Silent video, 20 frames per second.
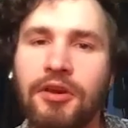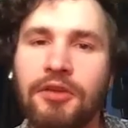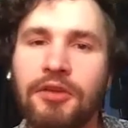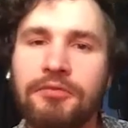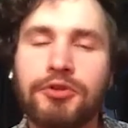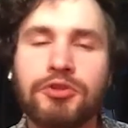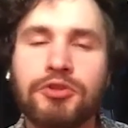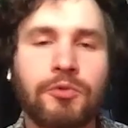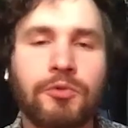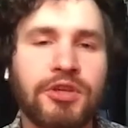
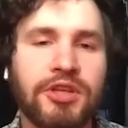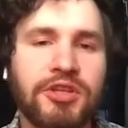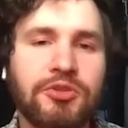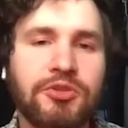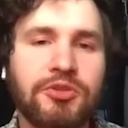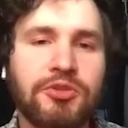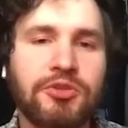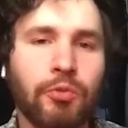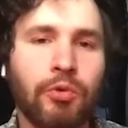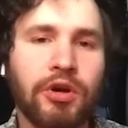for twenty
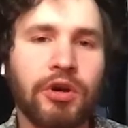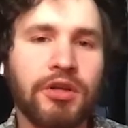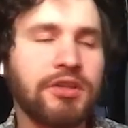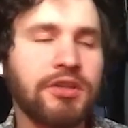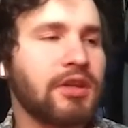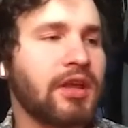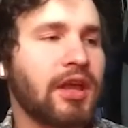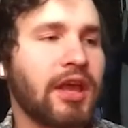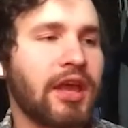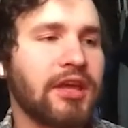twenty-one?
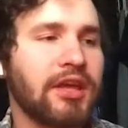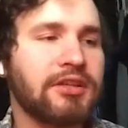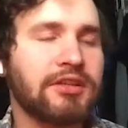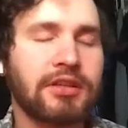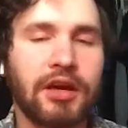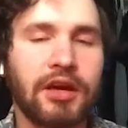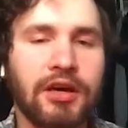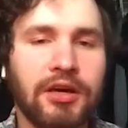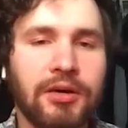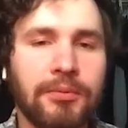And
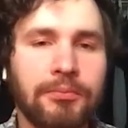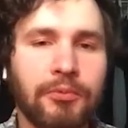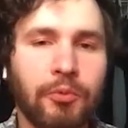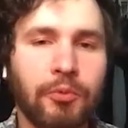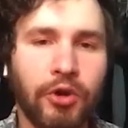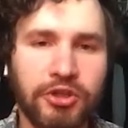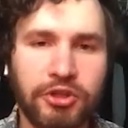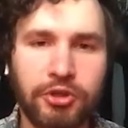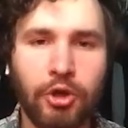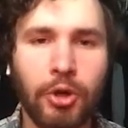um,
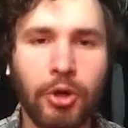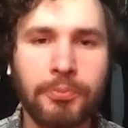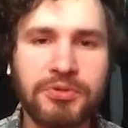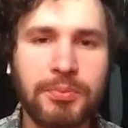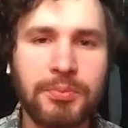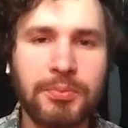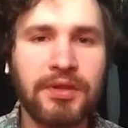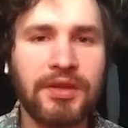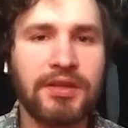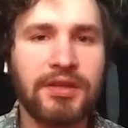where do you hope to
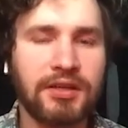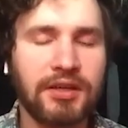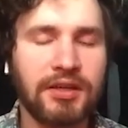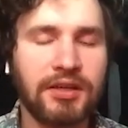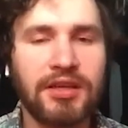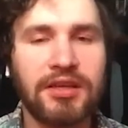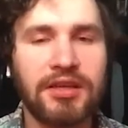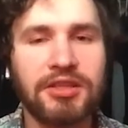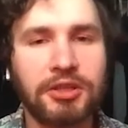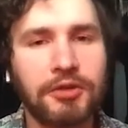be
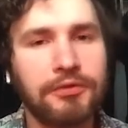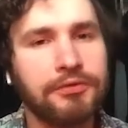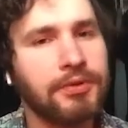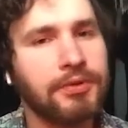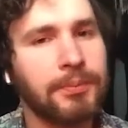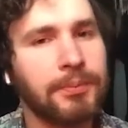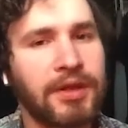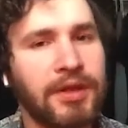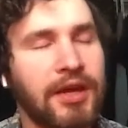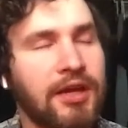like a year from
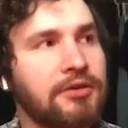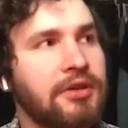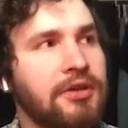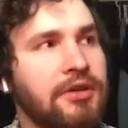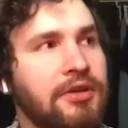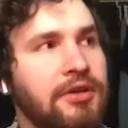now?